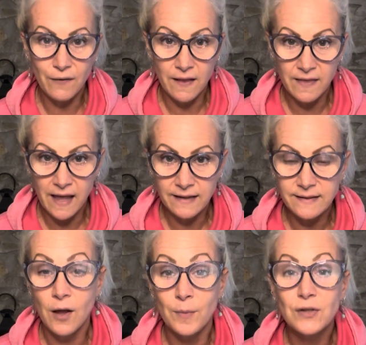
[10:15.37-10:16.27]
and then
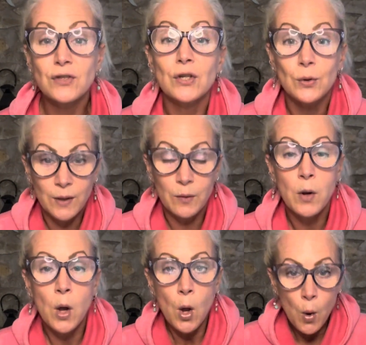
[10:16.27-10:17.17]
some, until we
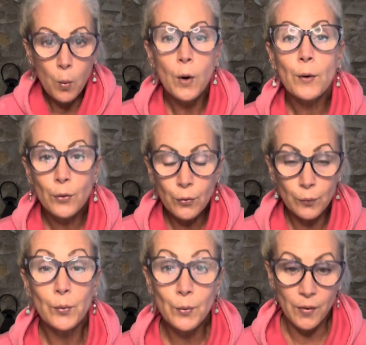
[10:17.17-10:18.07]
work through